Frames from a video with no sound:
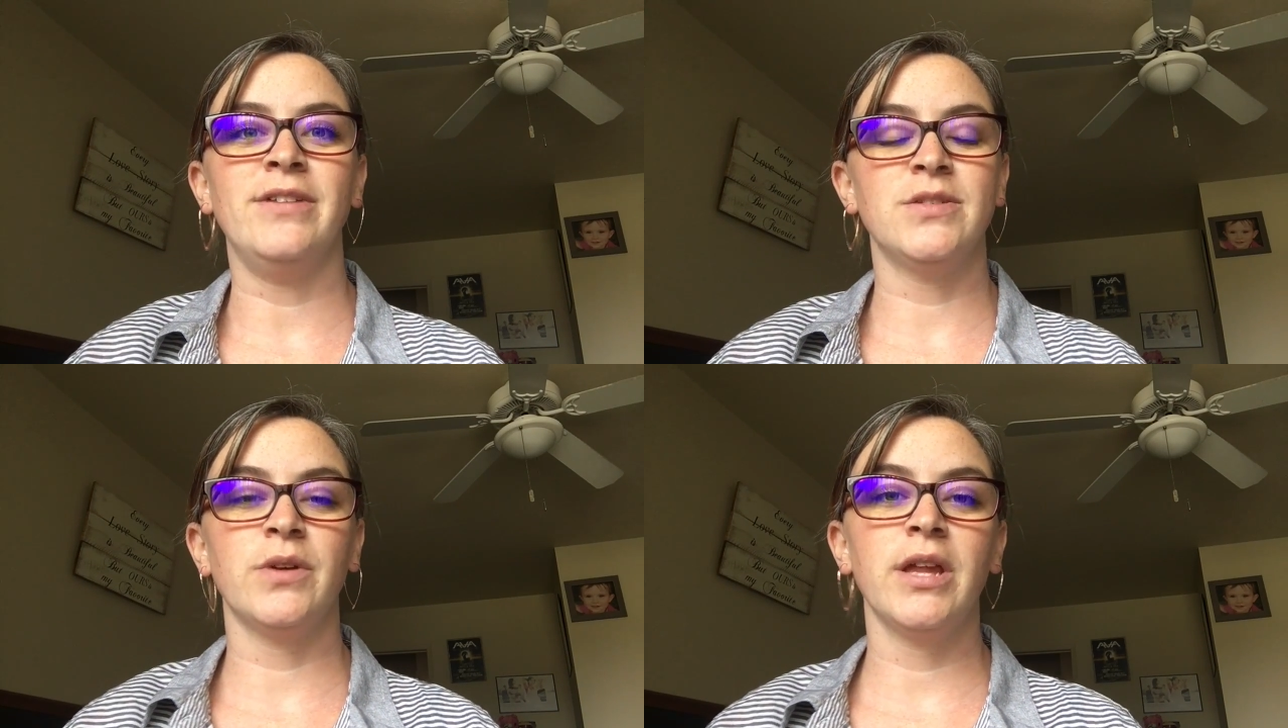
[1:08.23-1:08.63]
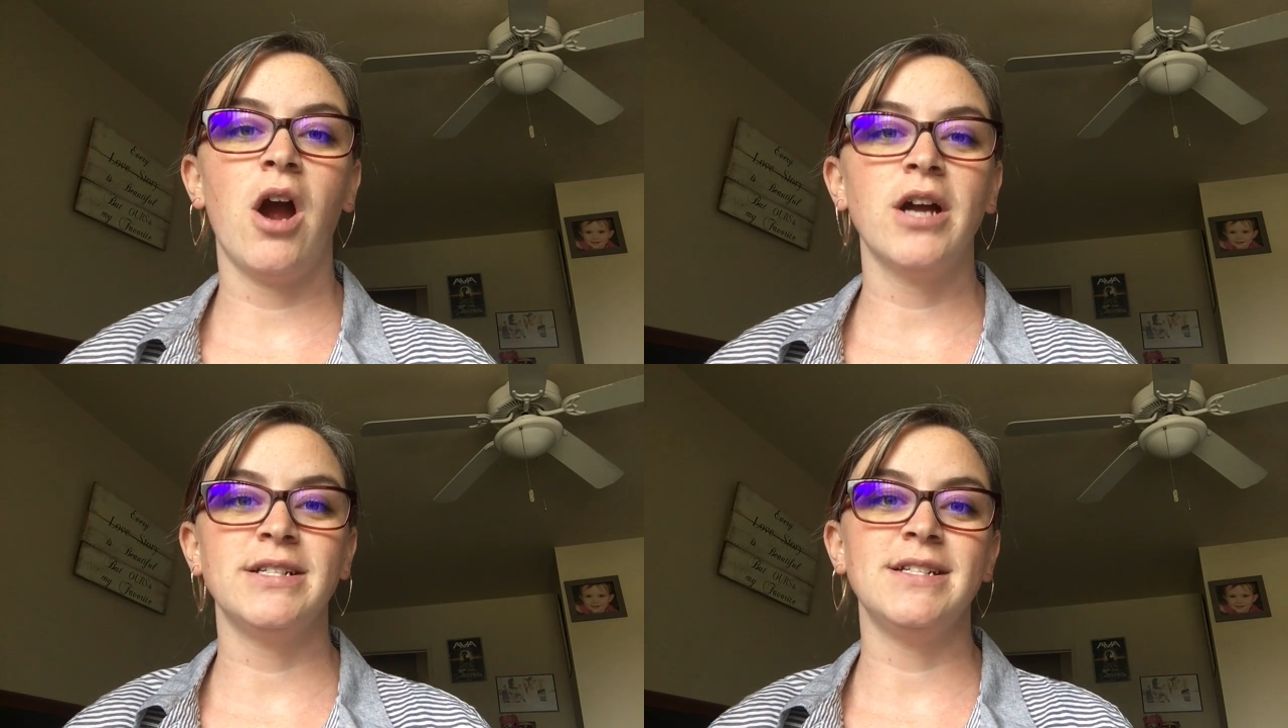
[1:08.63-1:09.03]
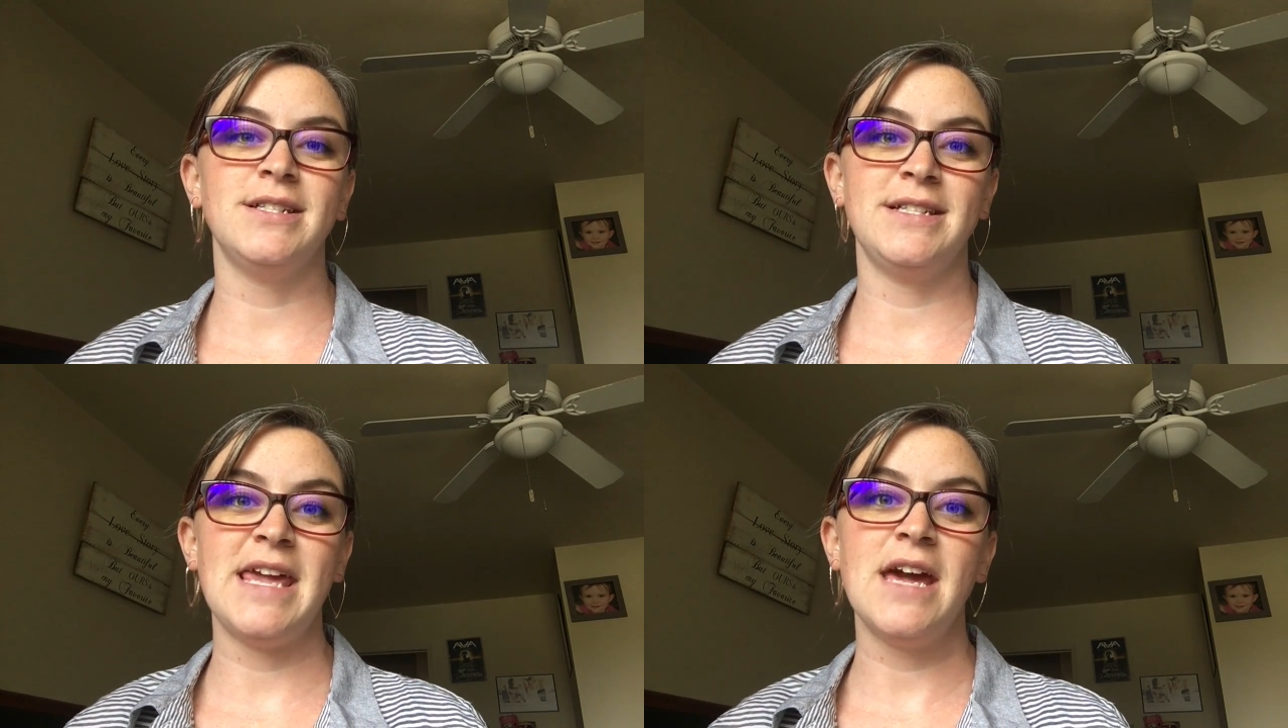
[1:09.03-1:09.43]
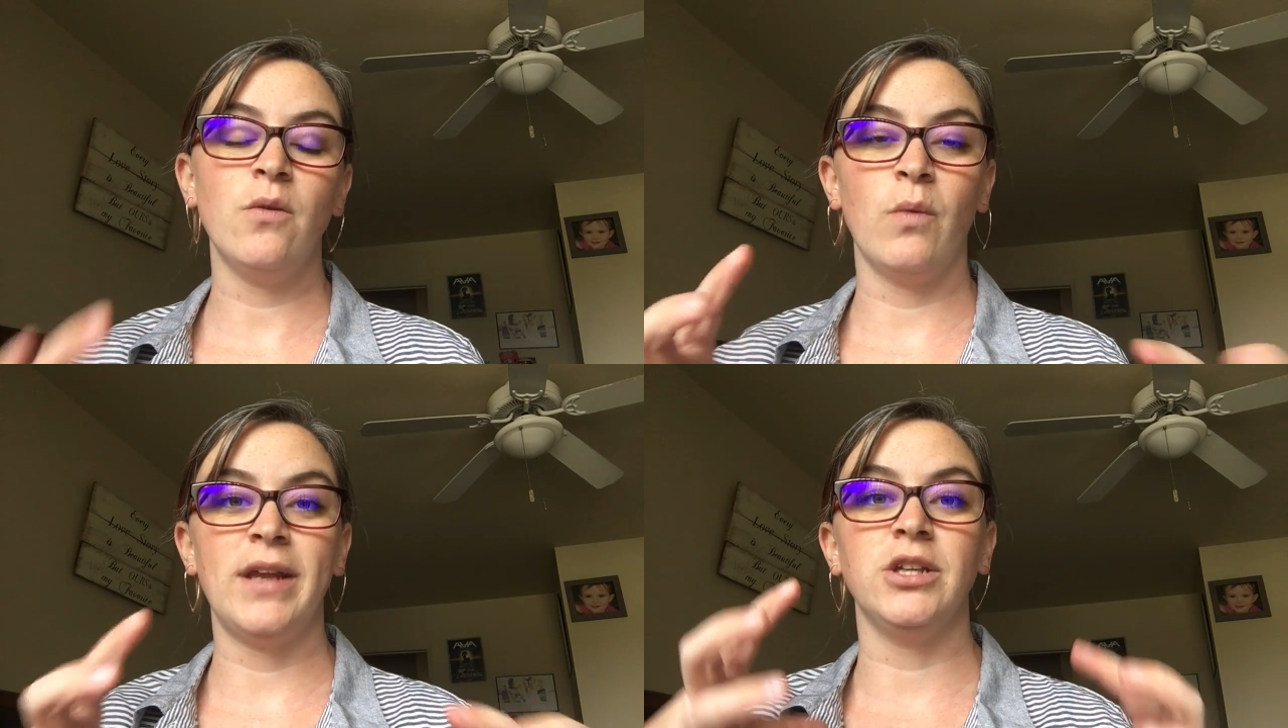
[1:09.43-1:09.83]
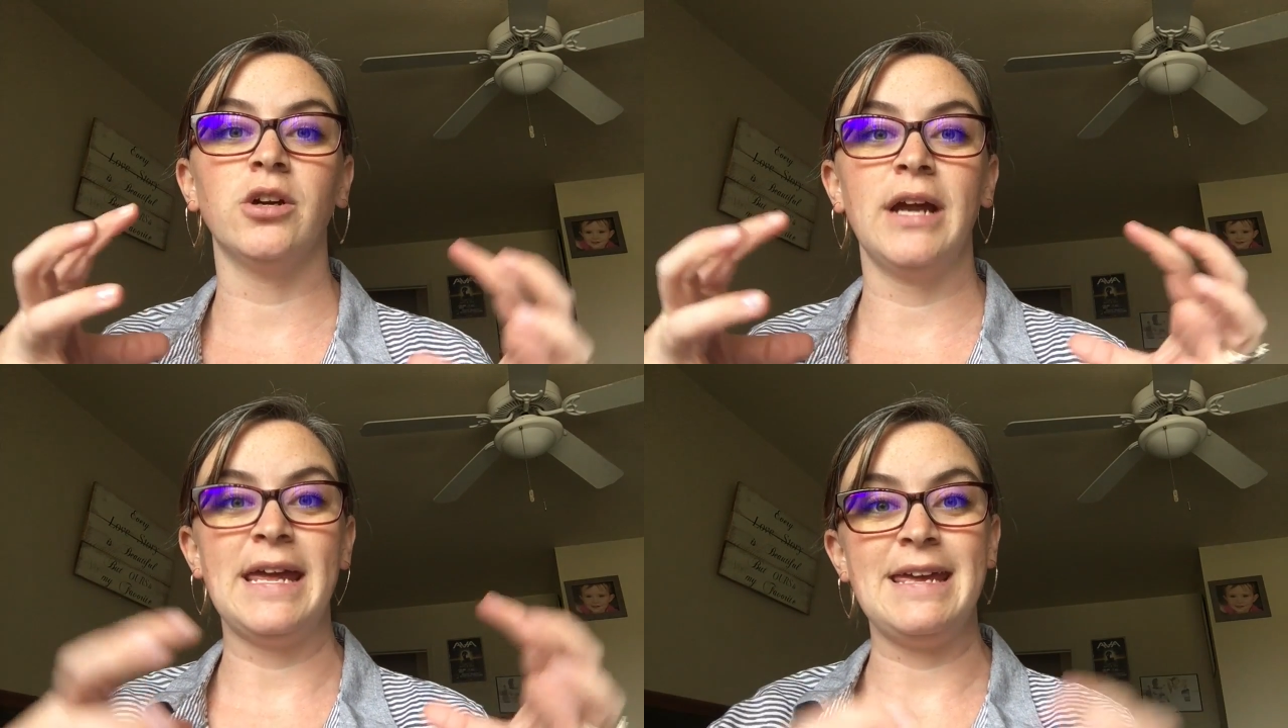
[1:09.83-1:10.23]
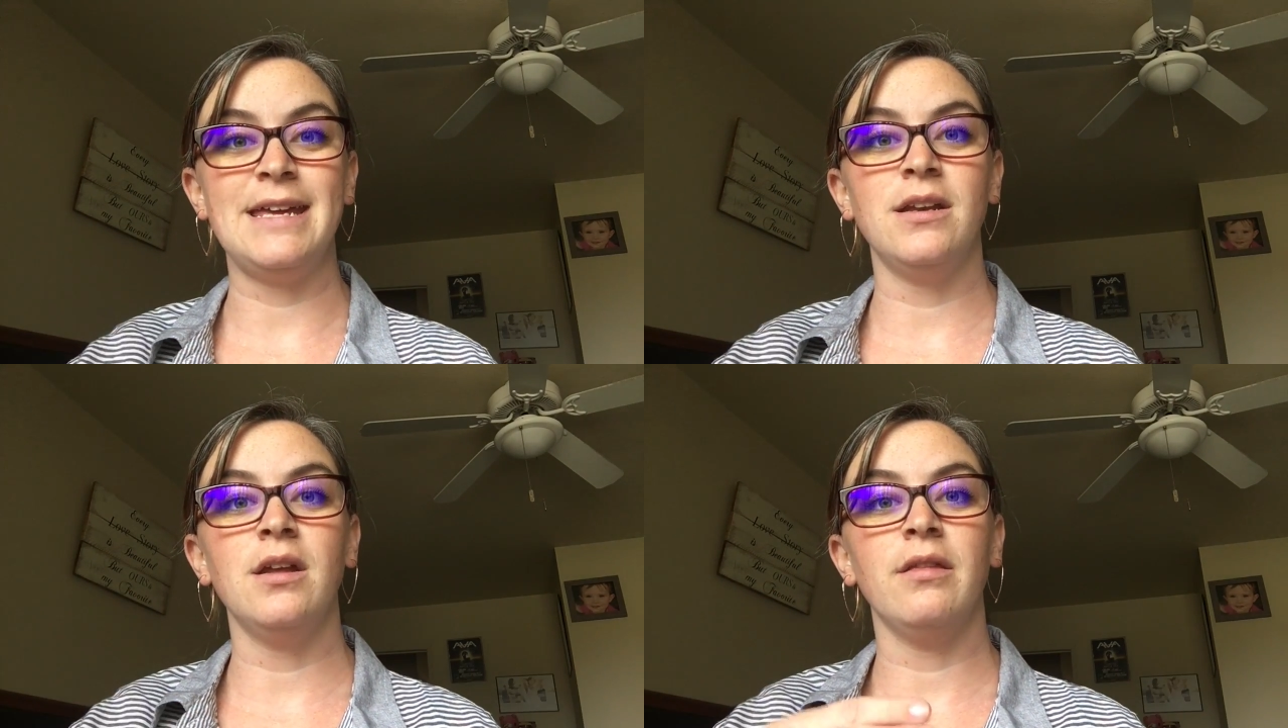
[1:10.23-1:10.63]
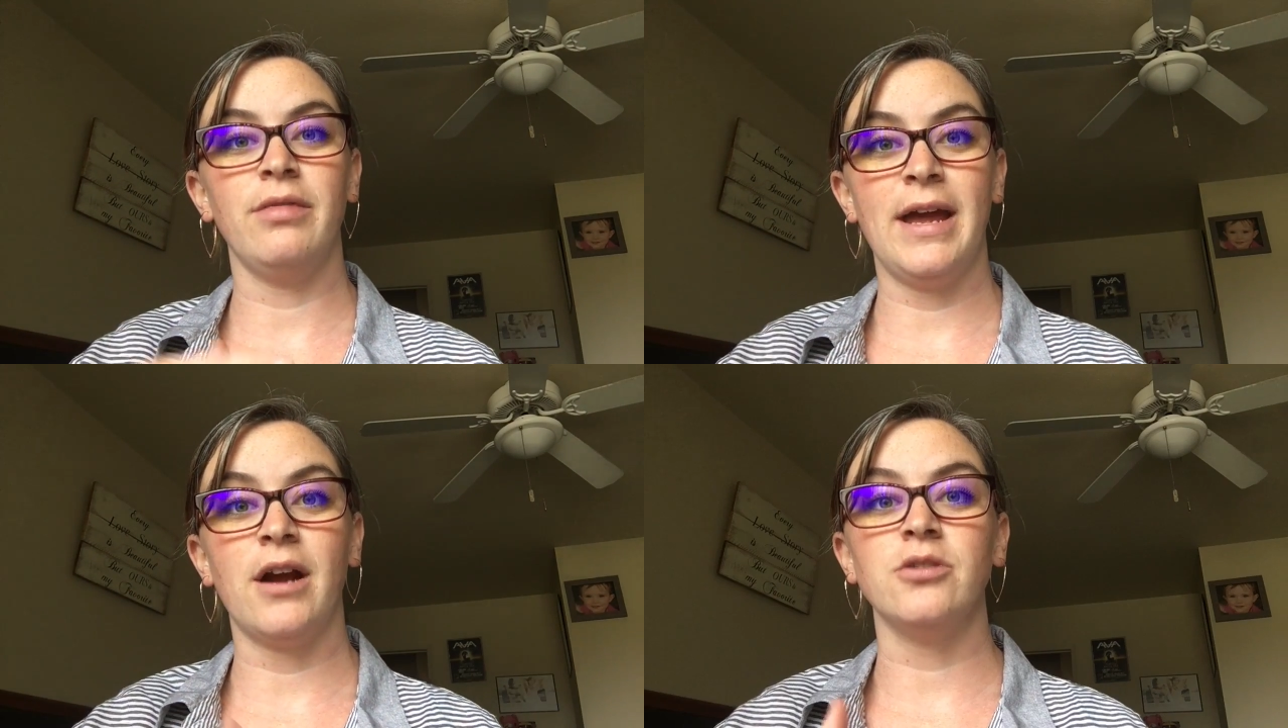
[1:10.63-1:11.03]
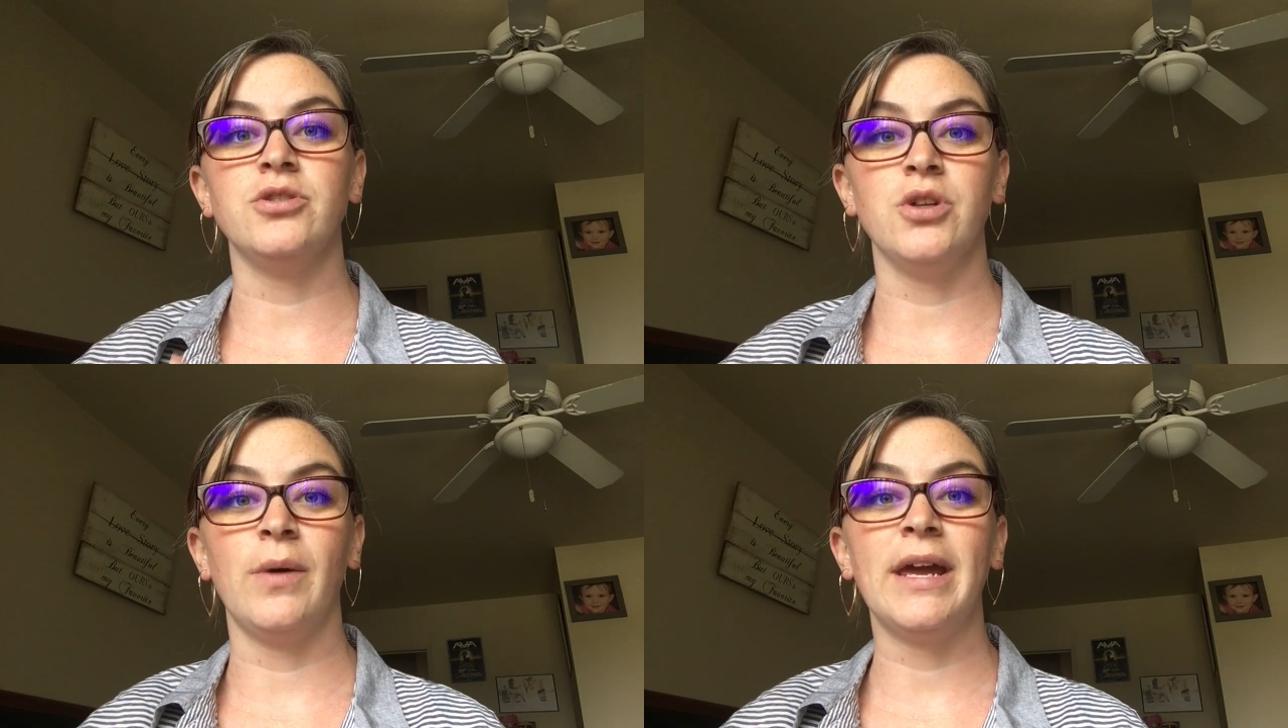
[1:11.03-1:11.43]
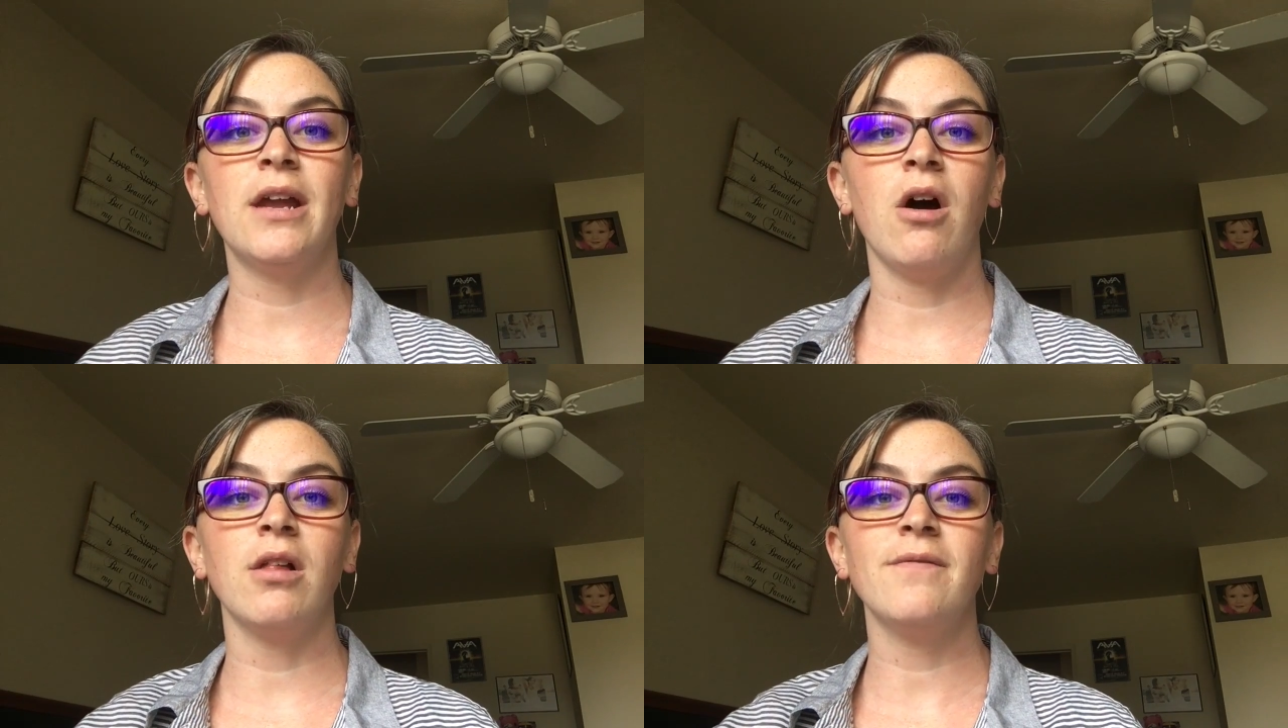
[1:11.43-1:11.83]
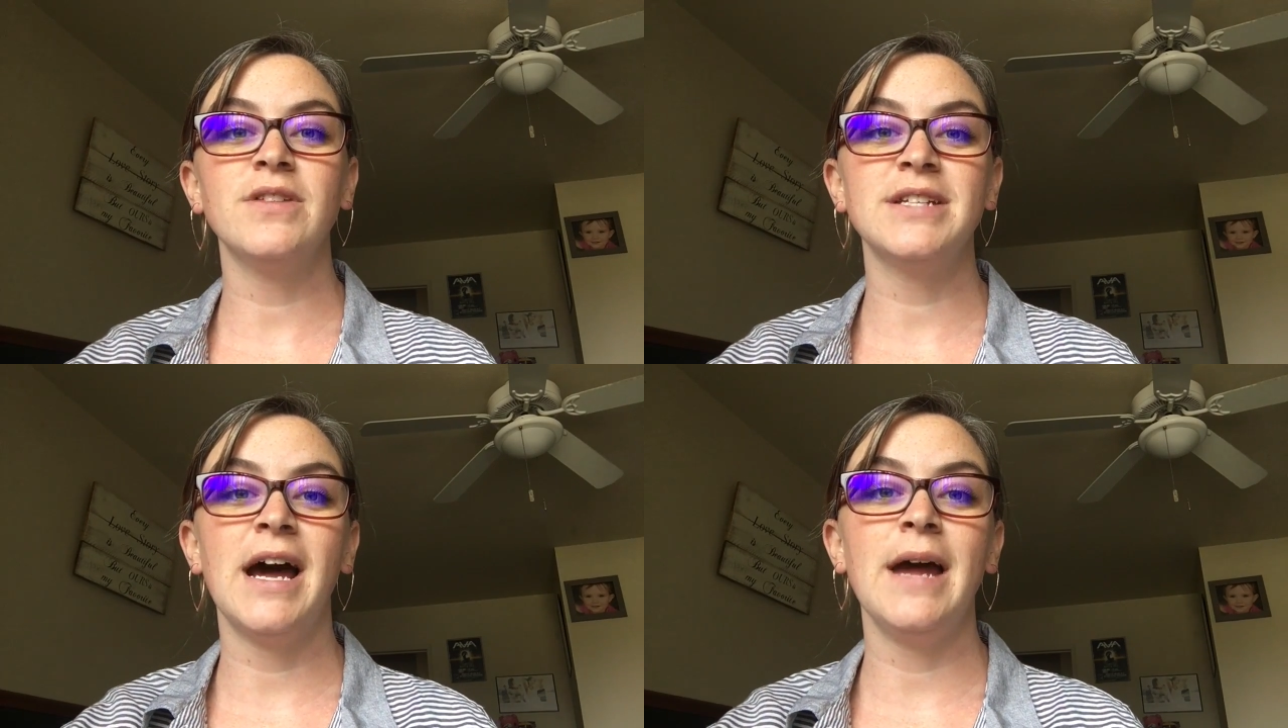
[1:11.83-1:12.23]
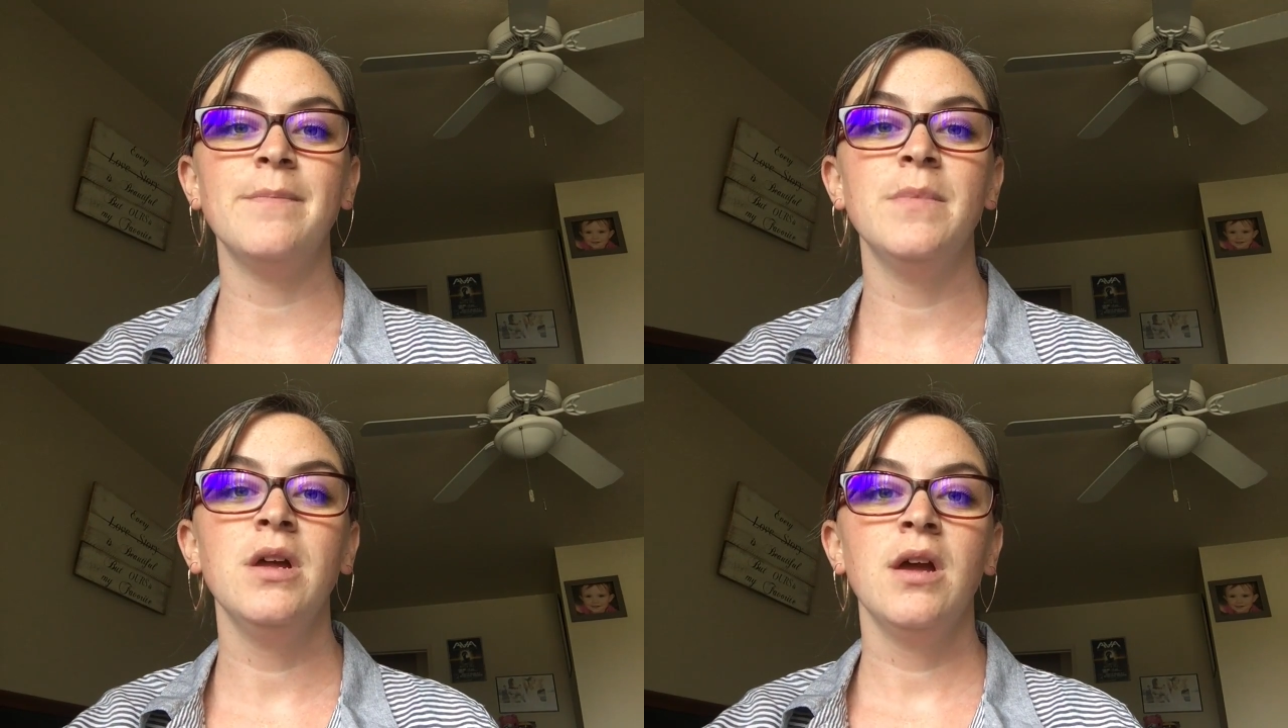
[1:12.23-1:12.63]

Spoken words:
It's really hard to see it when you're in there doing it all of the time.